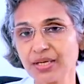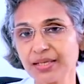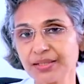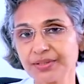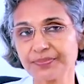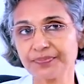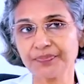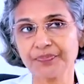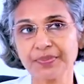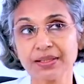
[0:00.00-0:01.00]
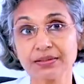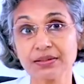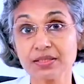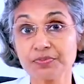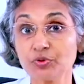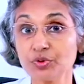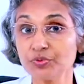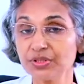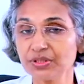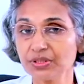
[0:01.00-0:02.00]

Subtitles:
like this food with